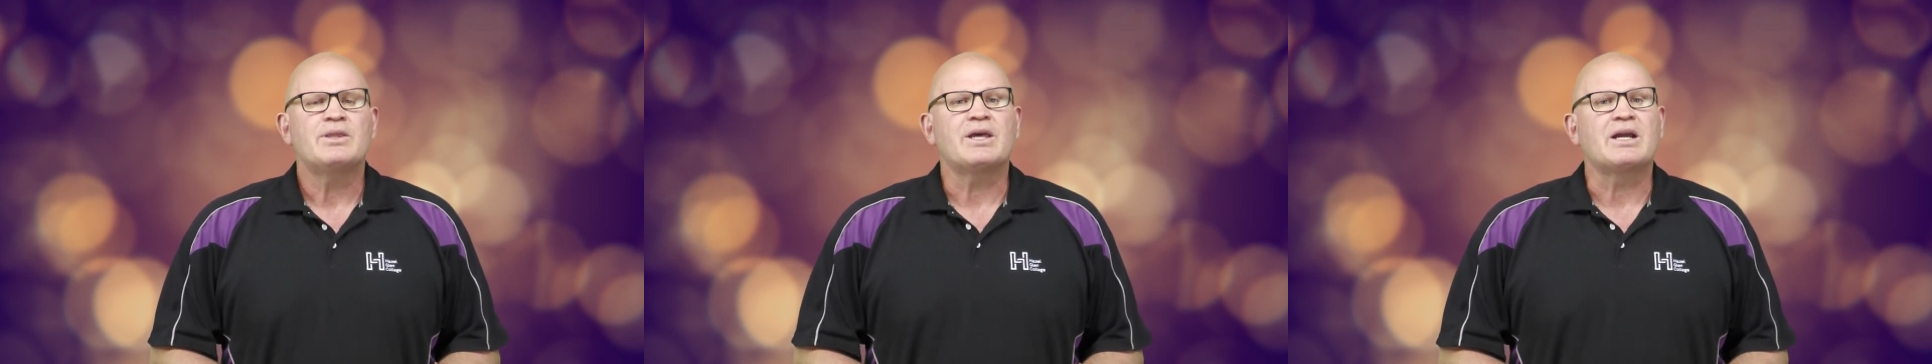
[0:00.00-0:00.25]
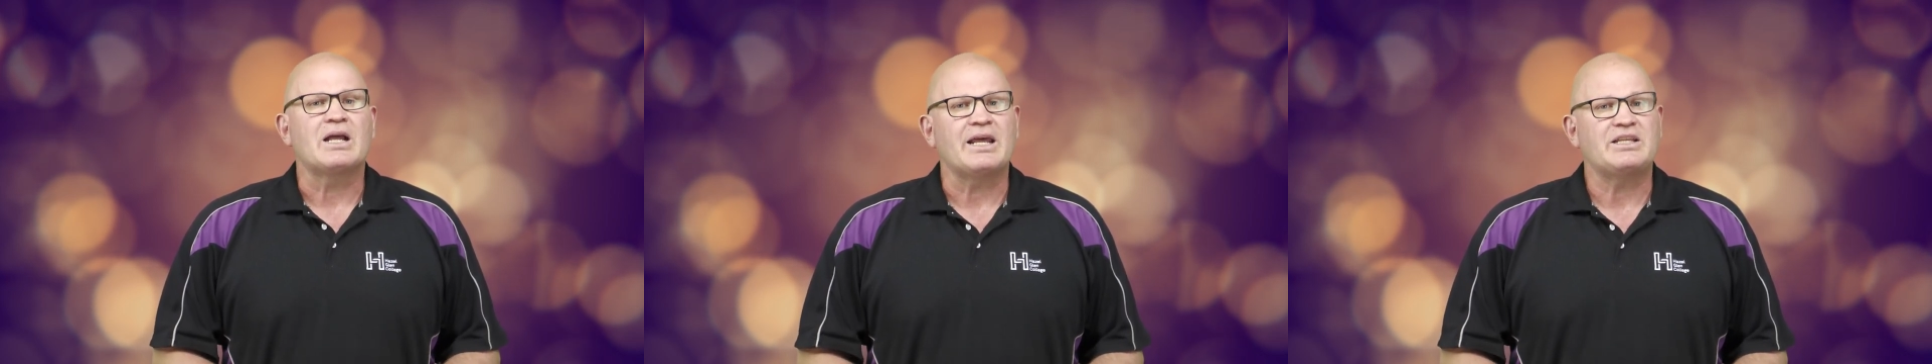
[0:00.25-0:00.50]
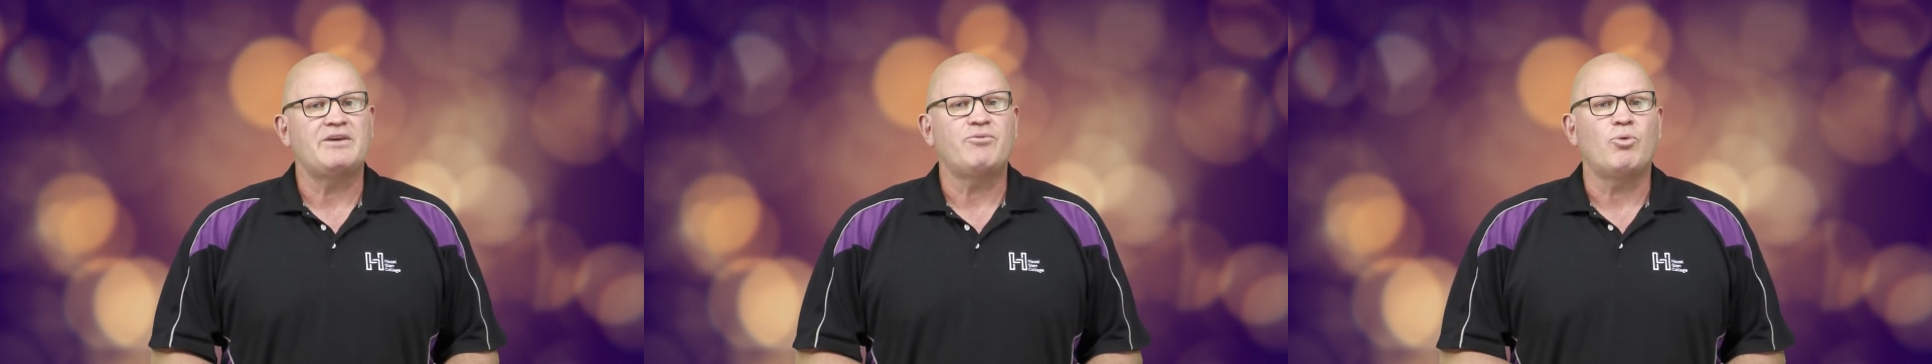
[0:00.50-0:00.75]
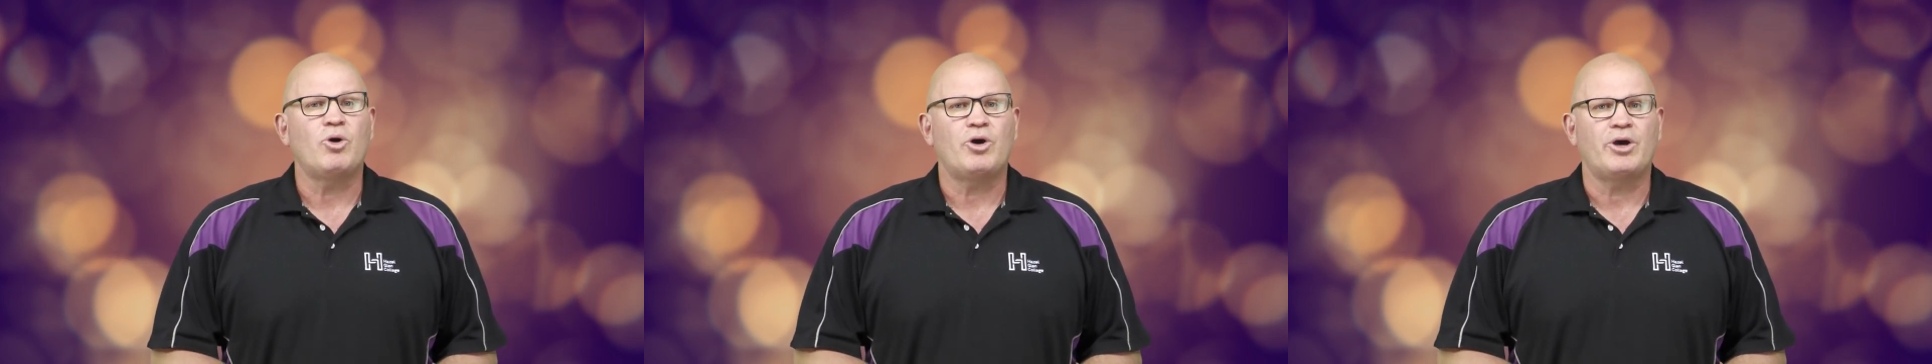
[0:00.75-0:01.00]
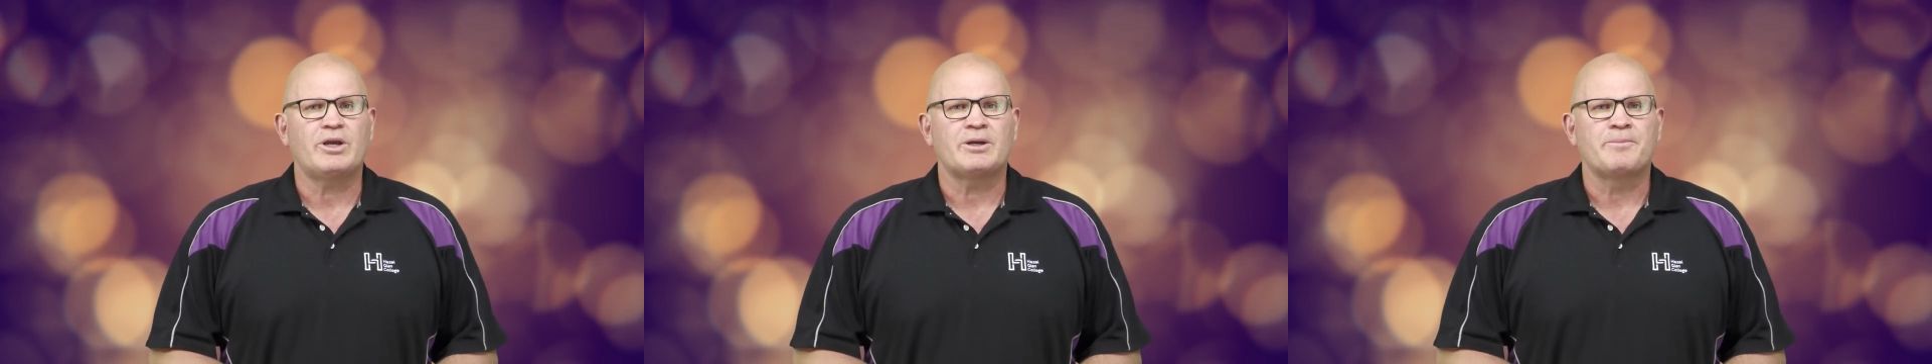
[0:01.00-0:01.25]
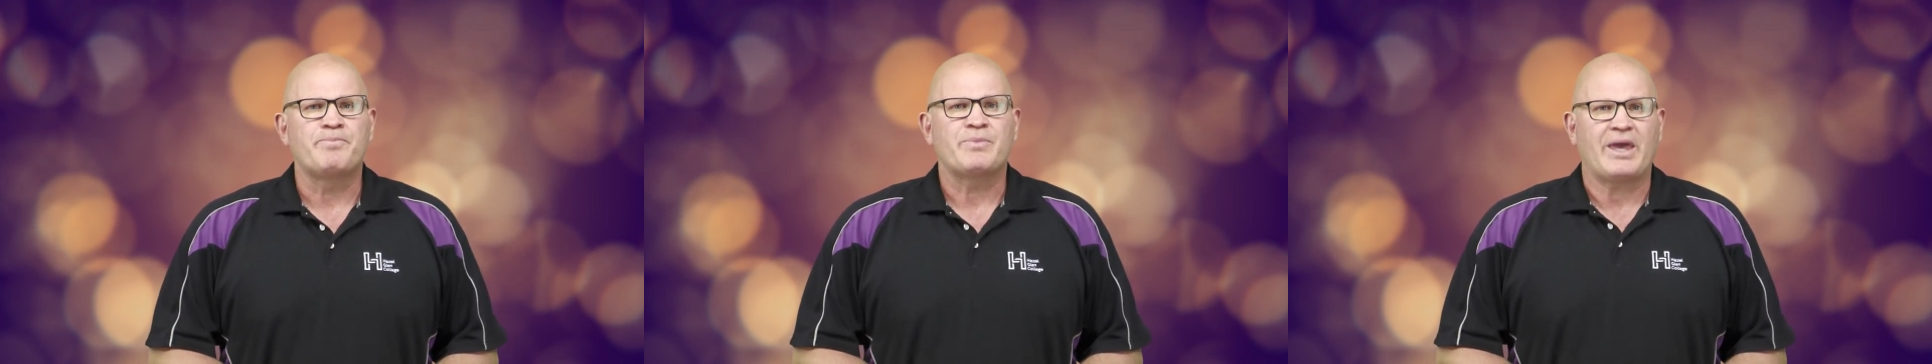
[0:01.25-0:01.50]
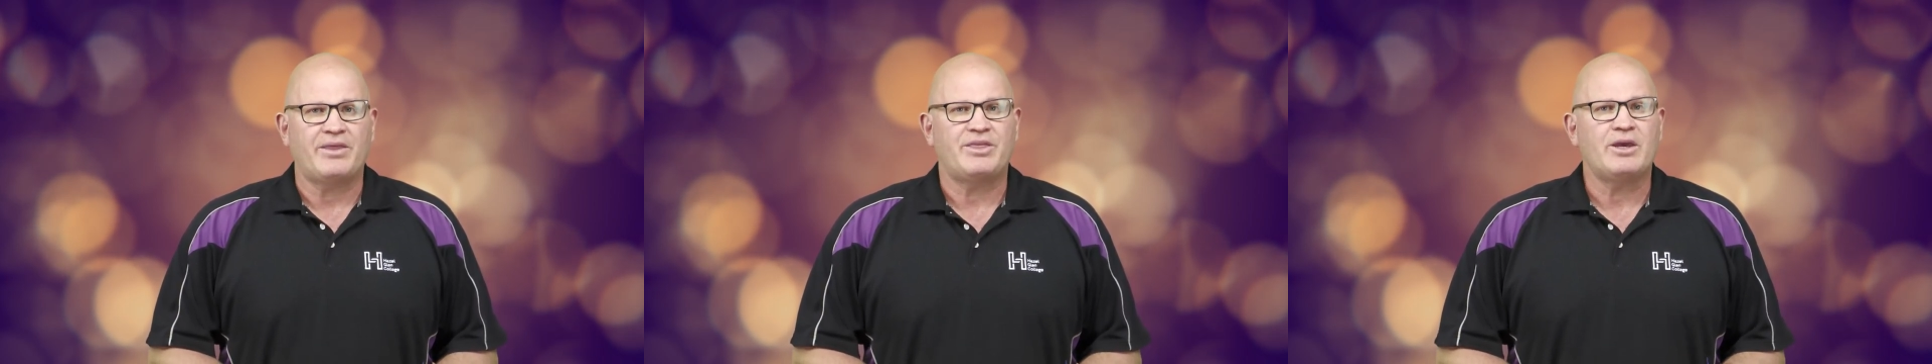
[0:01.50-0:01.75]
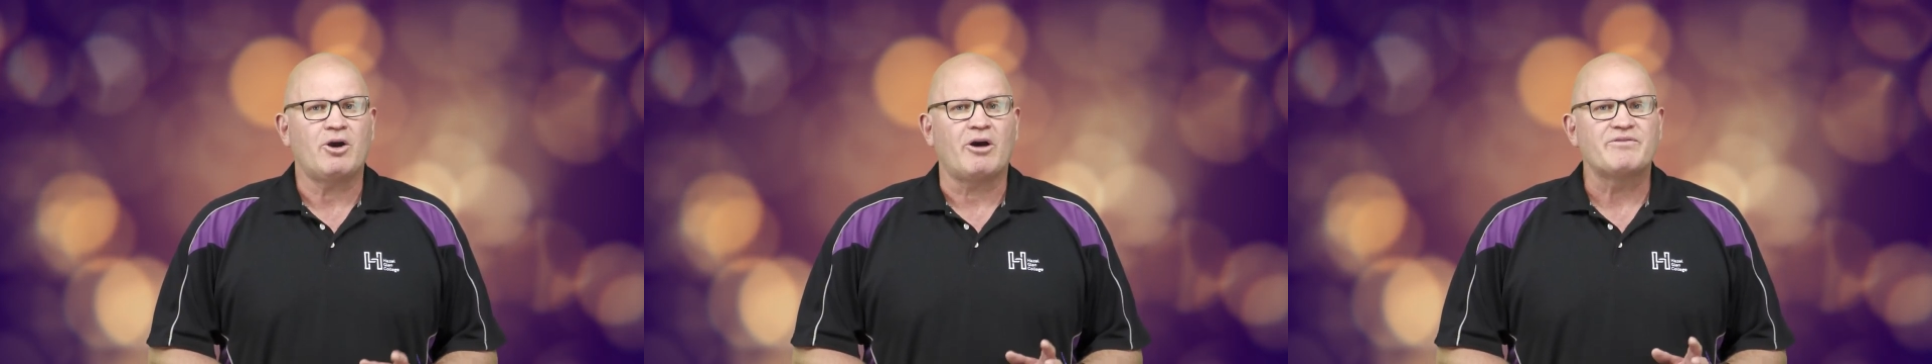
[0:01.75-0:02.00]
The collective work
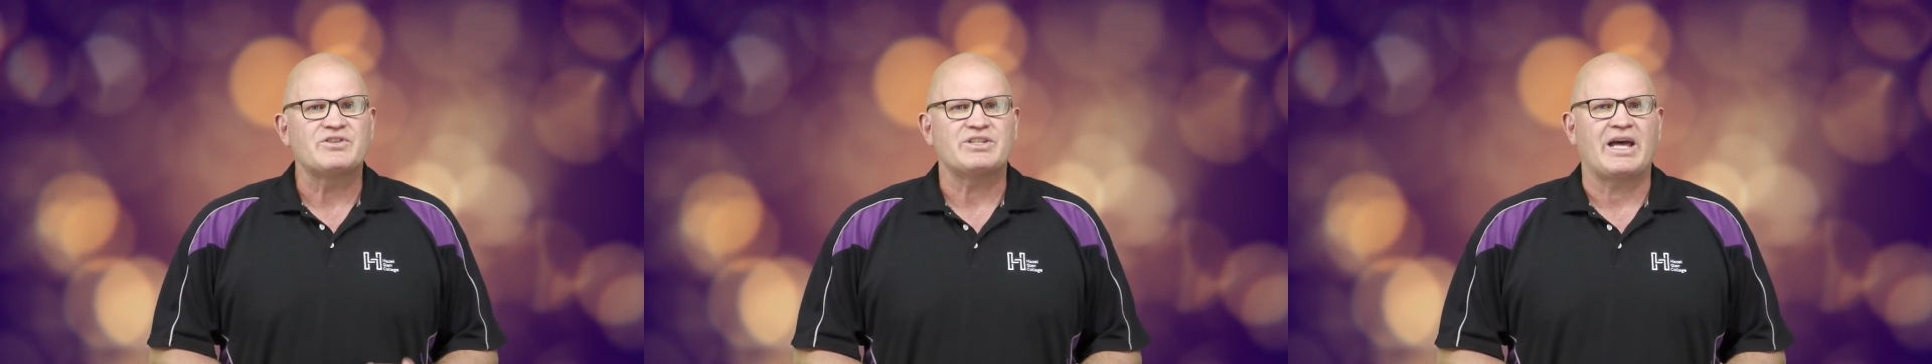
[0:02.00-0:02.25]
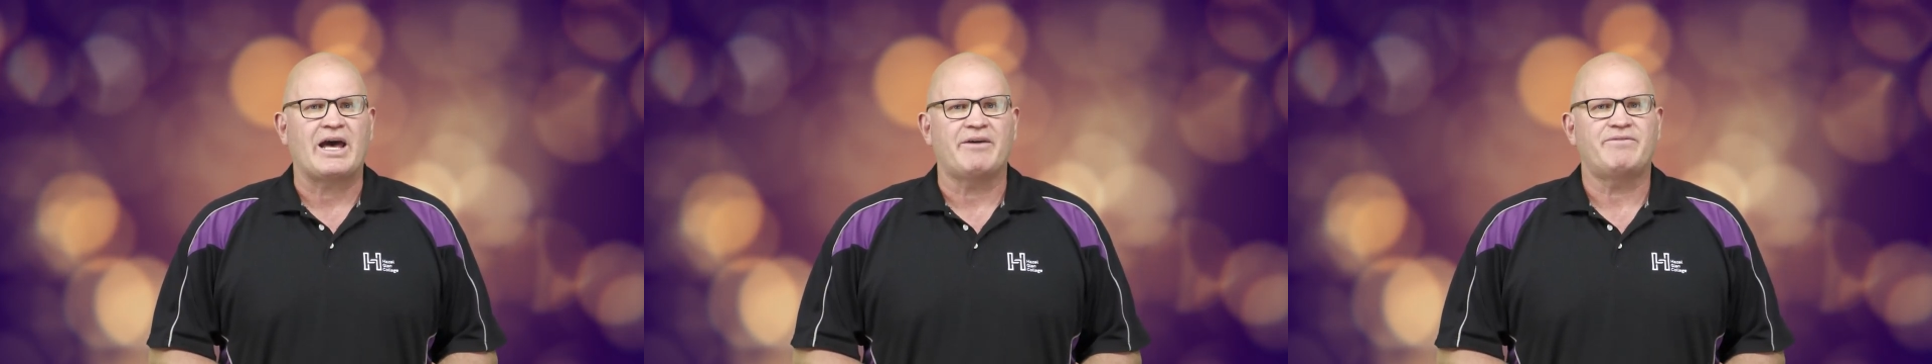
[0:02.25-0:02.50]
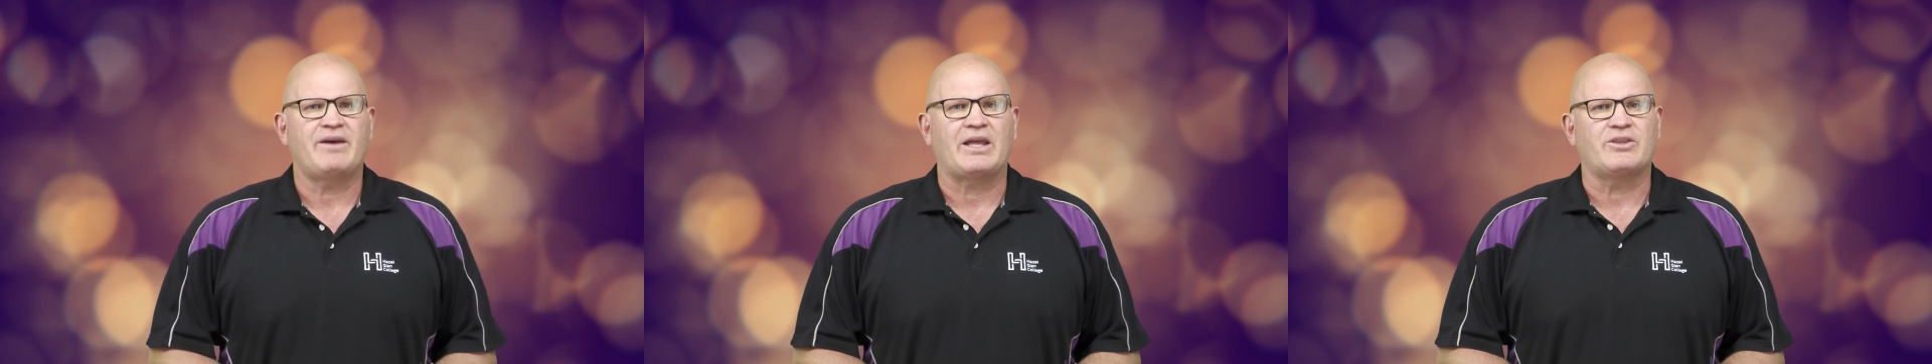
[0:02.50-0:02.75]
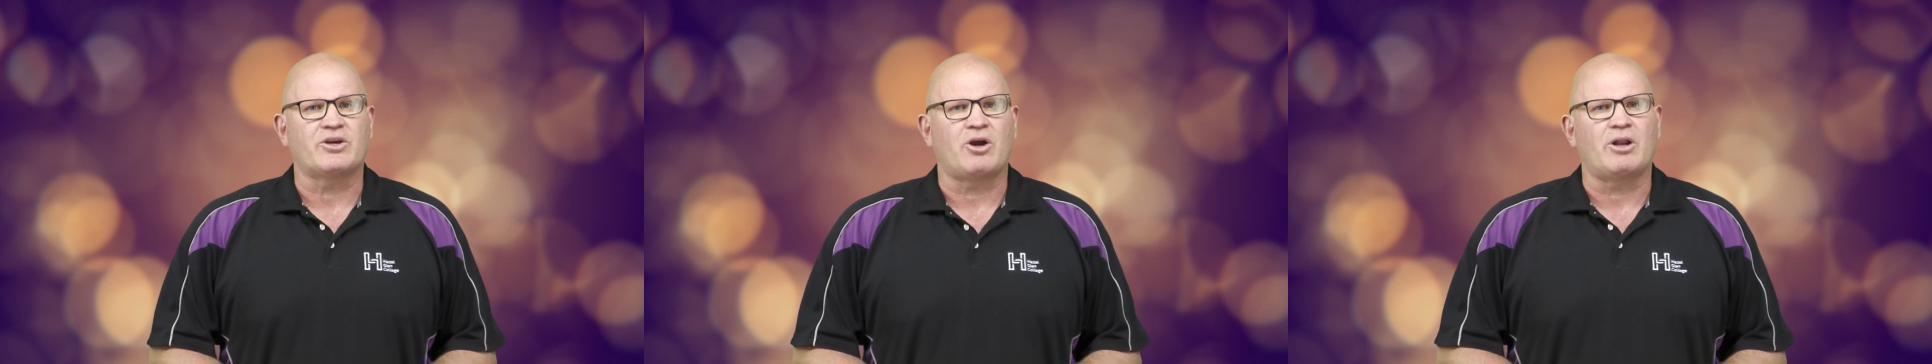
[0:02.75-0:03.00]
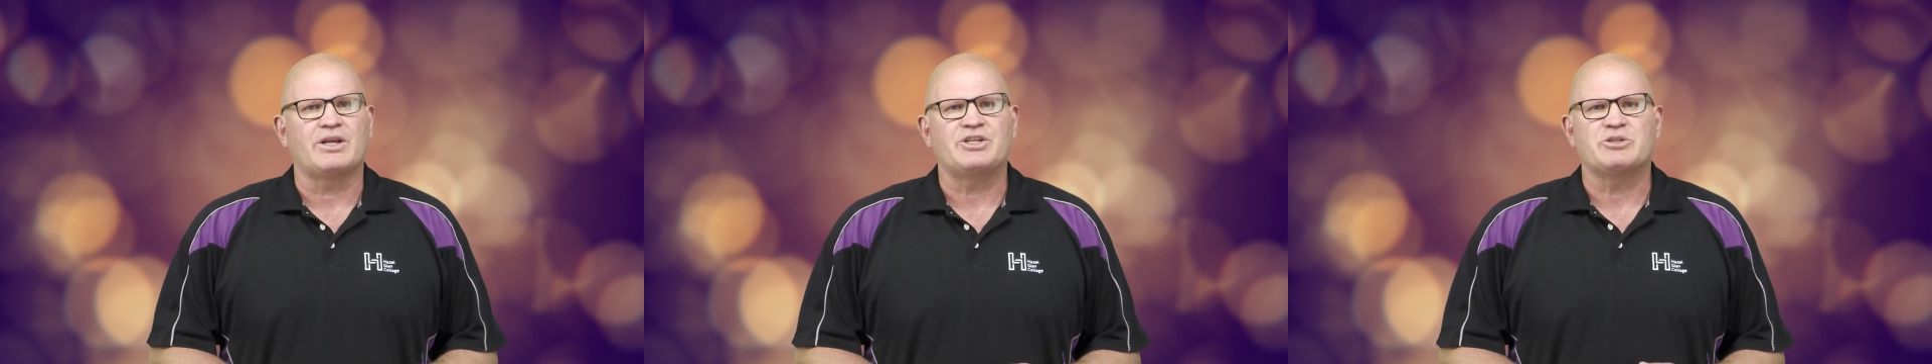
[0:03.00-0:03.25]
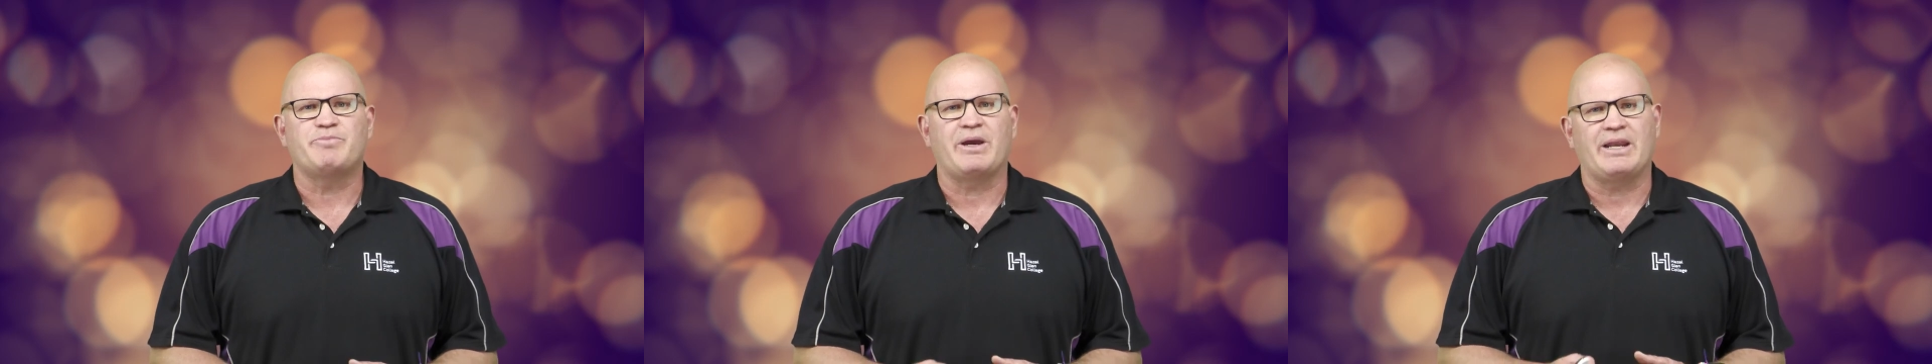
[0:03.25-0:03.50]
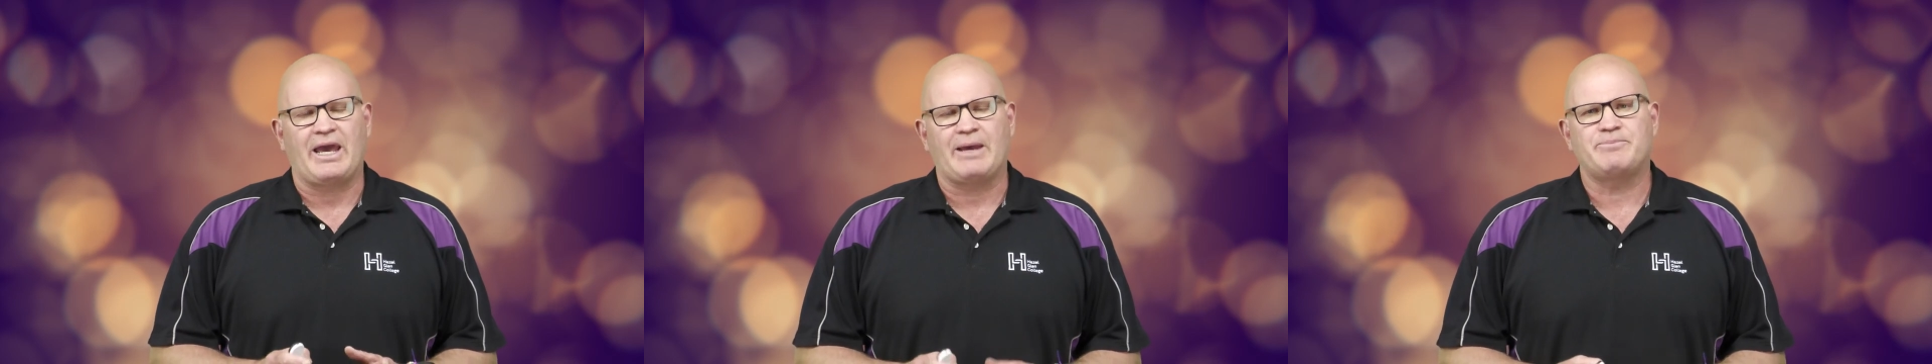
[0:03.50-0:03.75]
ethic of staff at the college has been